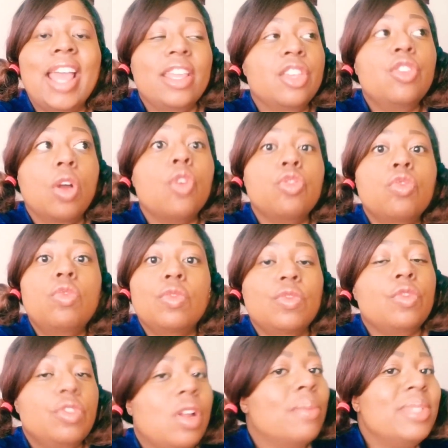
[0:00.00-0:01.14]
You know
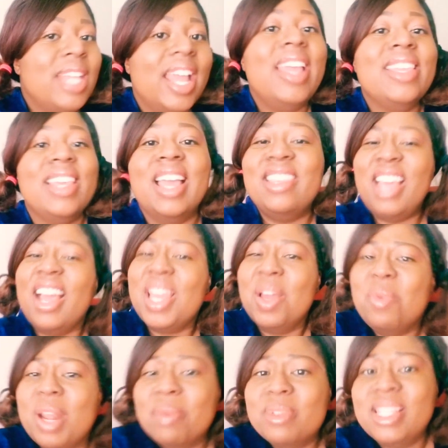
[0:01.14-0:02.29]
what I'm saying? Y'all
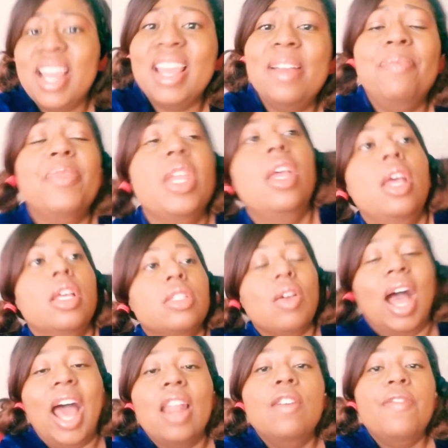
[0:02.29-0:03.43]
get what I'm saying? So
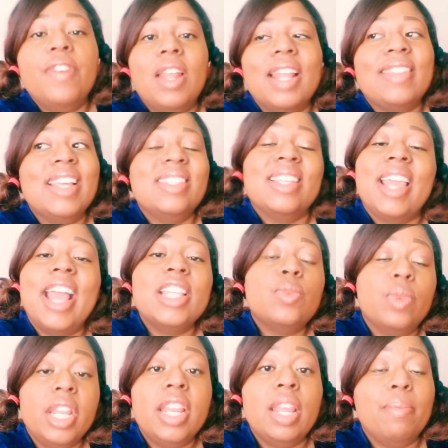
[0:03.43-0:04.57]
I don't feel like that's the case
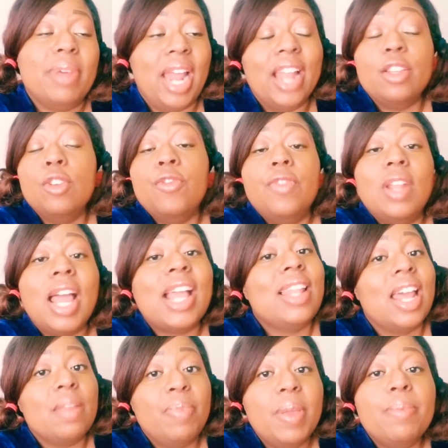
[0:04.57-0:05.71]
with Nene, but I do feel like a
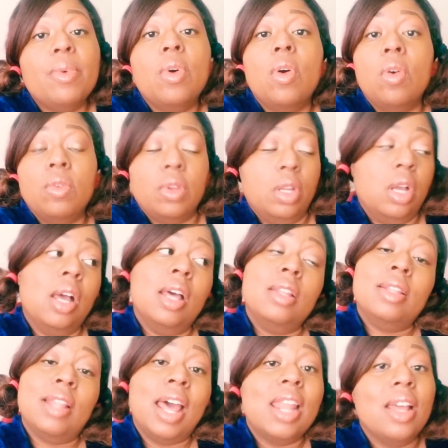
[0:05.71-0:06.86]
lot of people on
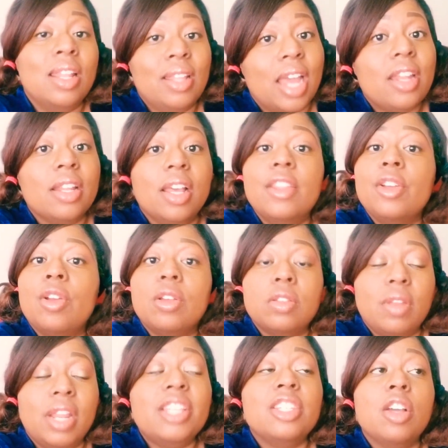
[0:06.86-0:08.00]
a lot of the other
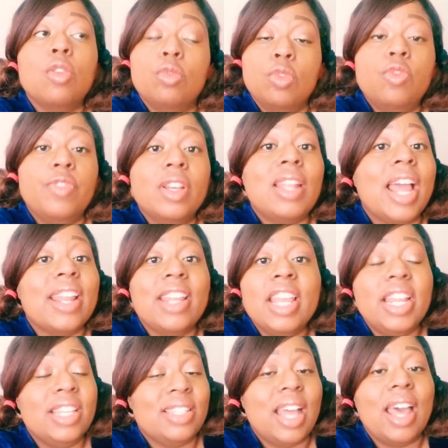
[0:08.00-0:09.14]
girls on that show do feel like
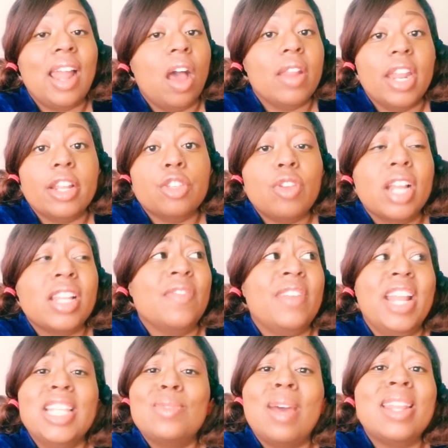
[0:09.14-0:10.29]
Nene's not all that attractive,
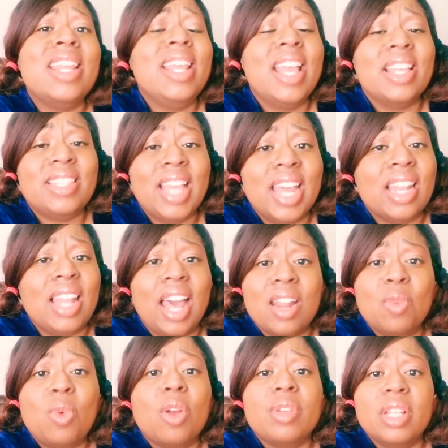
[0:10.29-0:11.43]
and that's why Nene has had a lot
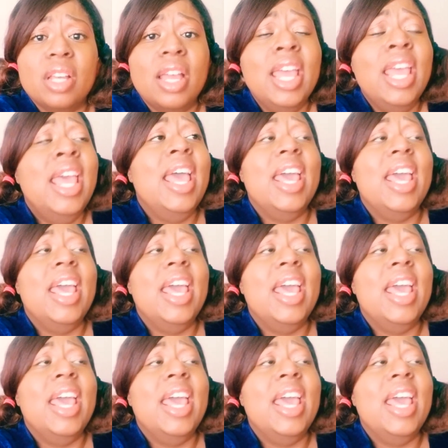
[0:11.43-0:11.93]
of work done.